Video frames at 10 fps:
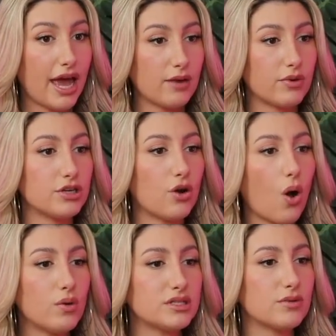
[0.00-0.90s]
And when you're
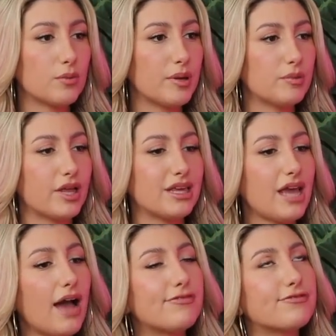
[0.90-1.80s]
always around people like
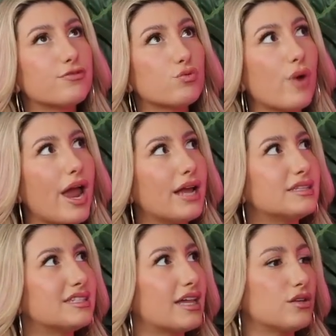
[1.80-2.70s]

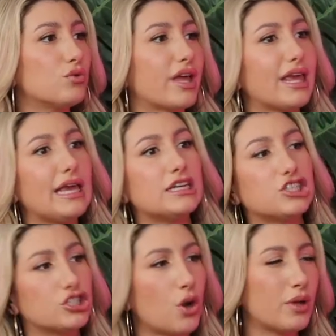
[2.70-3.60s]
friends that you like
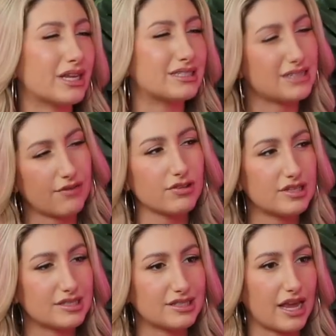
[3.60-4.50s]
ish know, like it's never
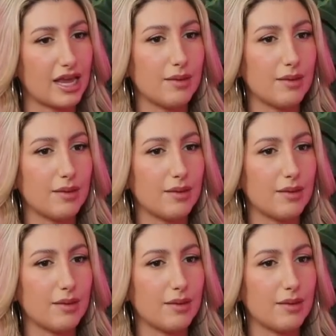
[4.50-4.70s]
the same.